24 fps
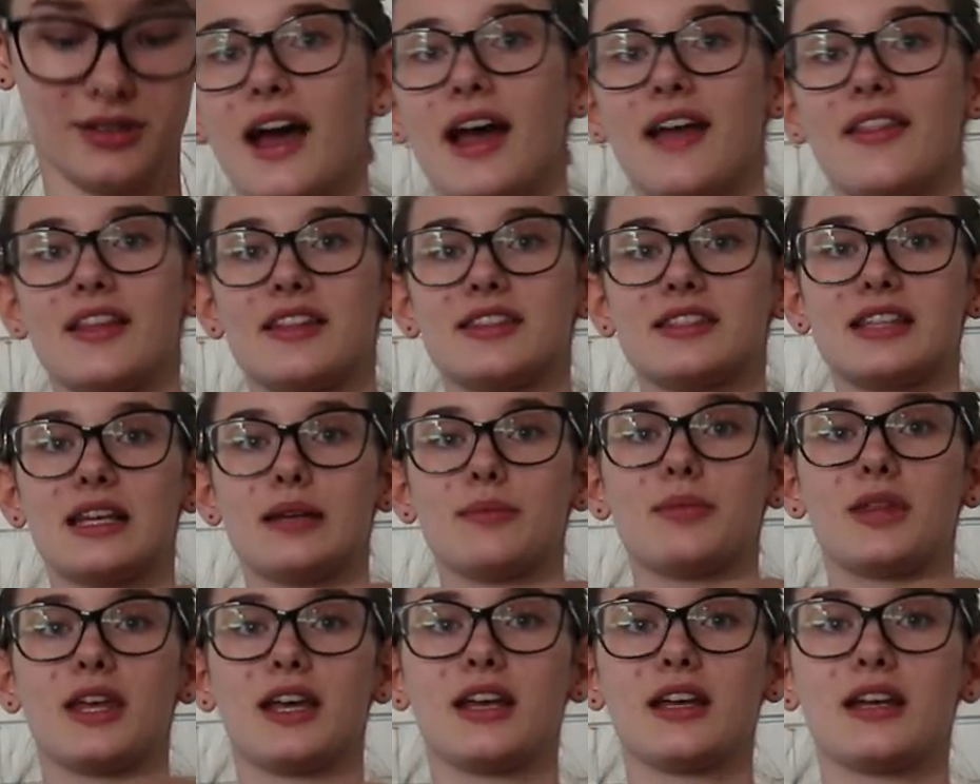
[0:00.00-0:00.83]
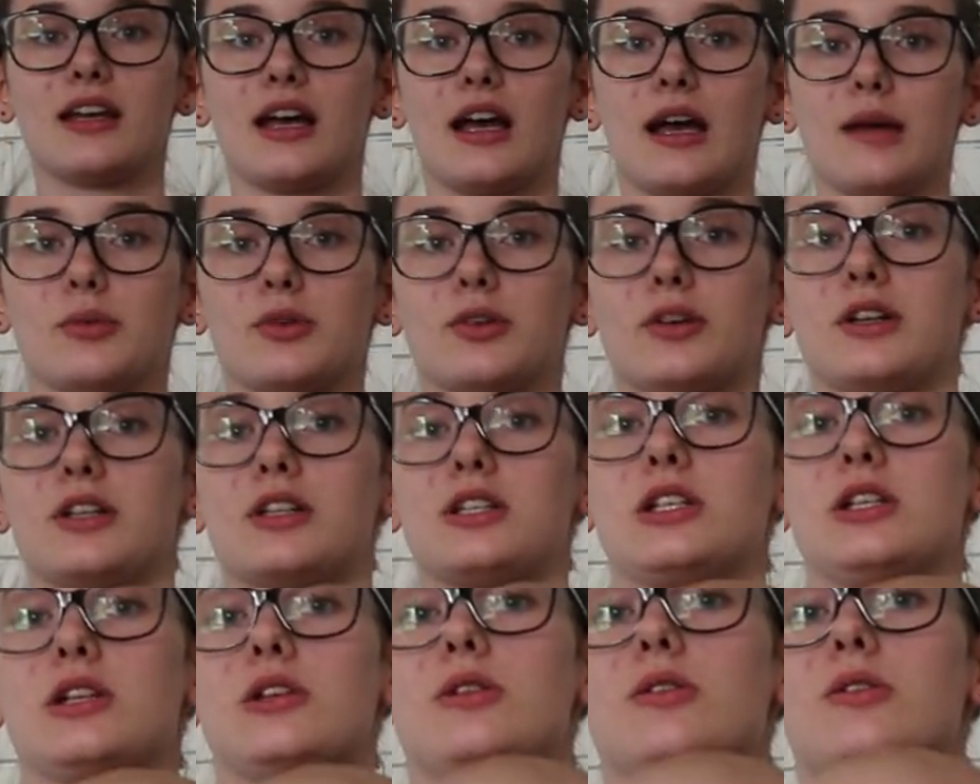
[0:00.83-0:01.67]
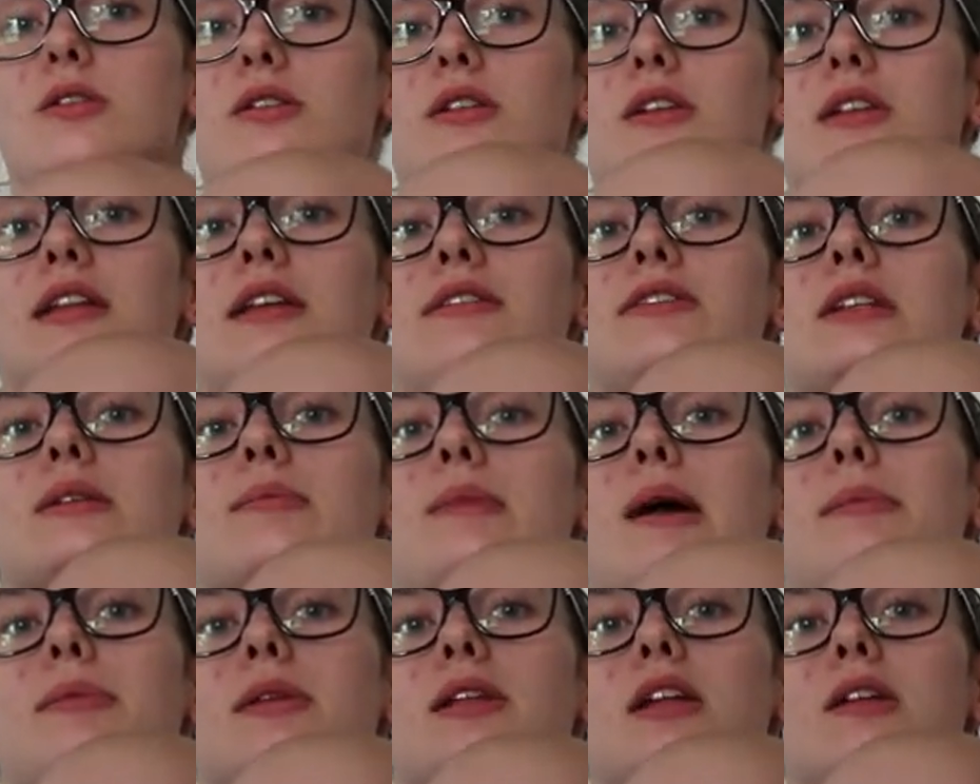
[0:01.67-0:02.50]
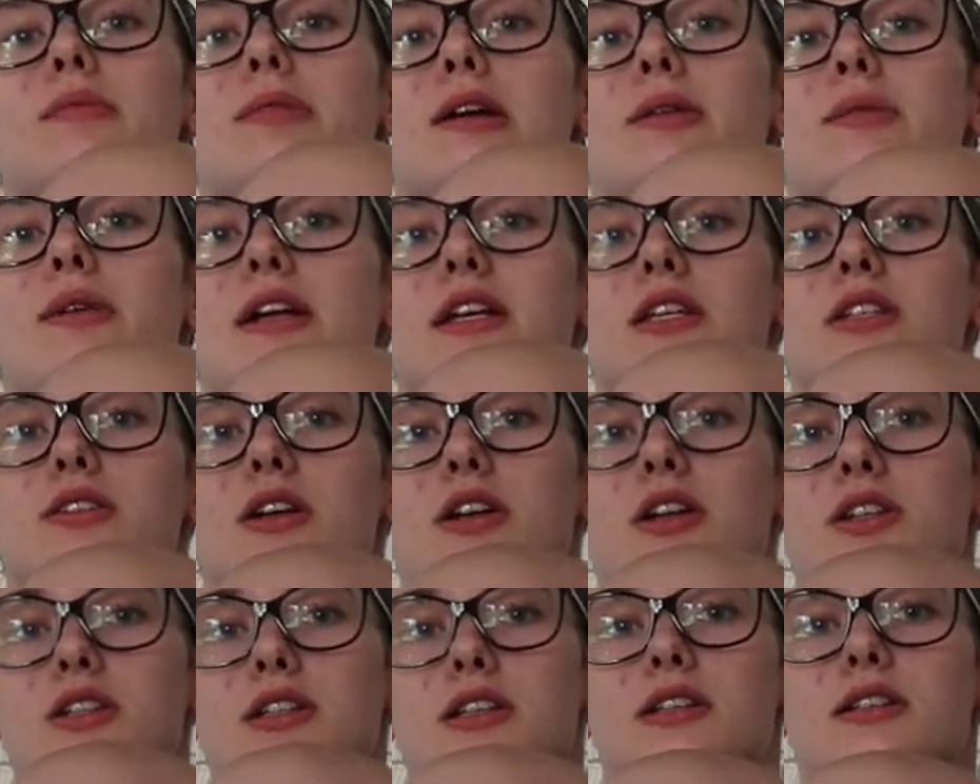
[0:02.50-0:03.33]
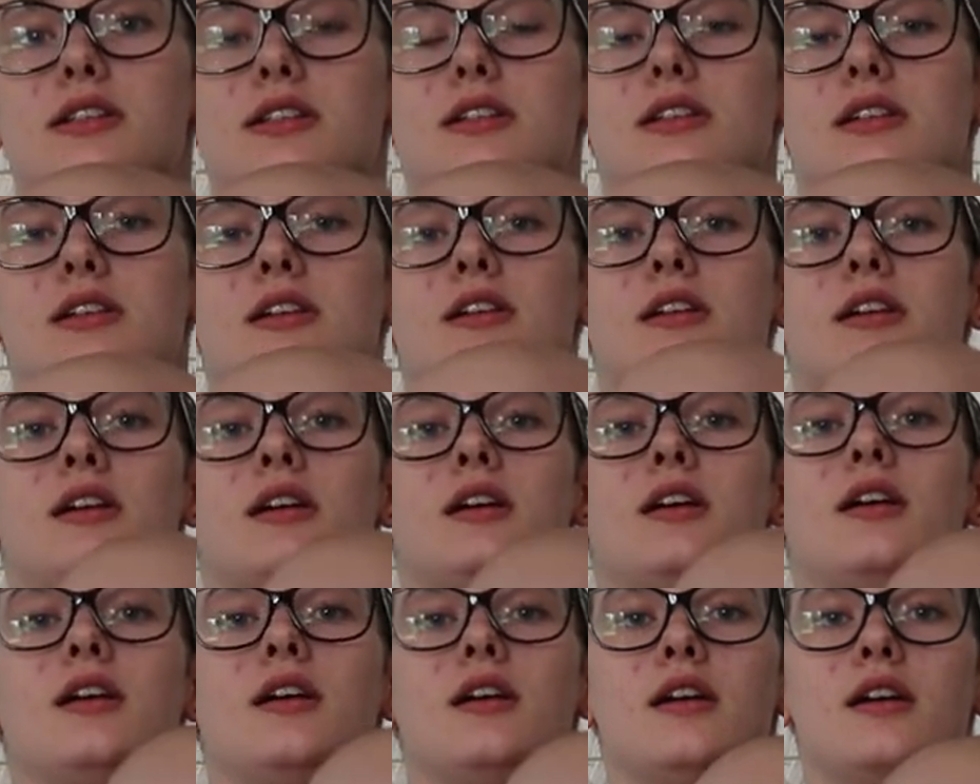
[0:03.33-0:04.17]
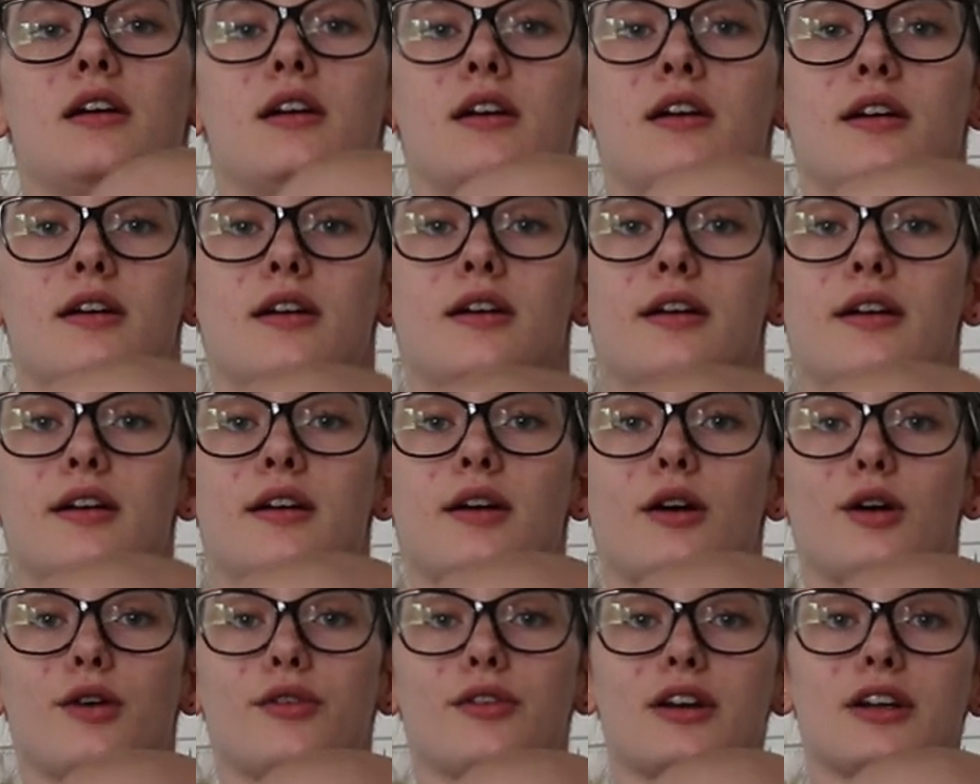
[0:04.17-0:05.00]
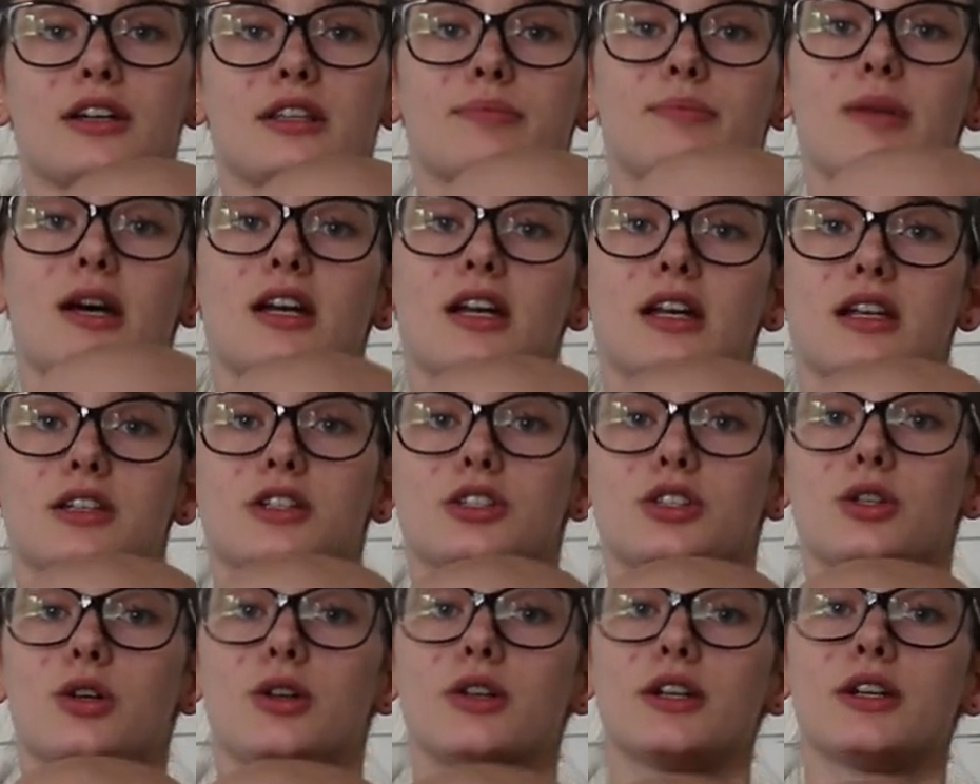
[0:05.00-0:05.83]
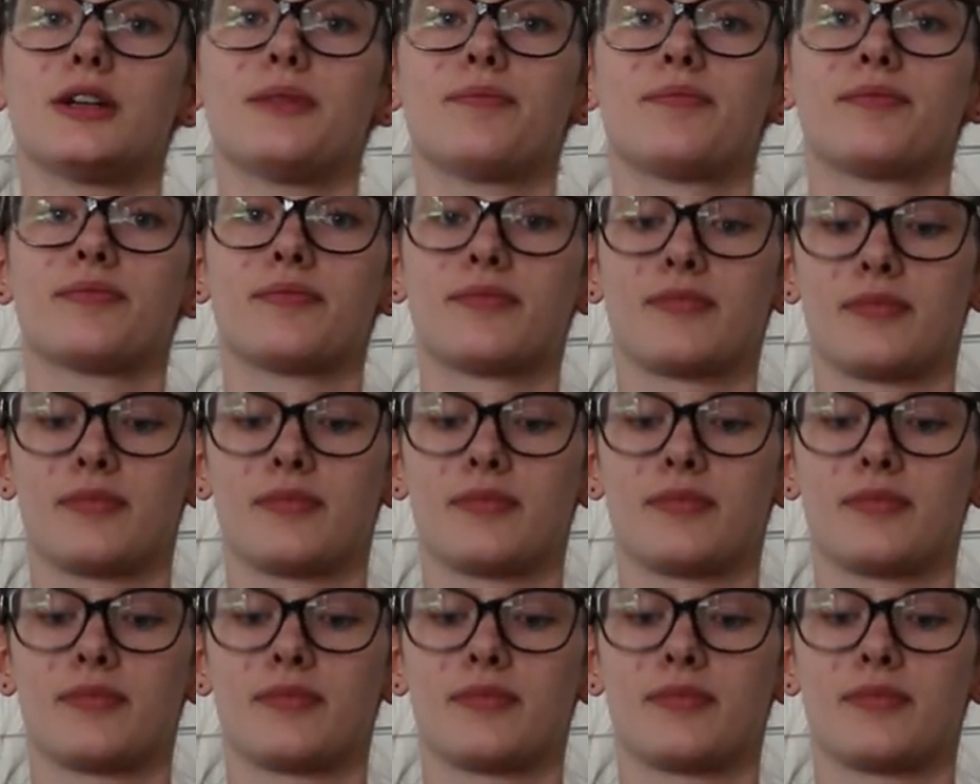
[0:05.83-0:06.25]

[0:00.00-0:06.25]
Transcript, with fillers: And then same thing, I'm going to lift him up a little bit while I stretch this over his butt and his shoulder.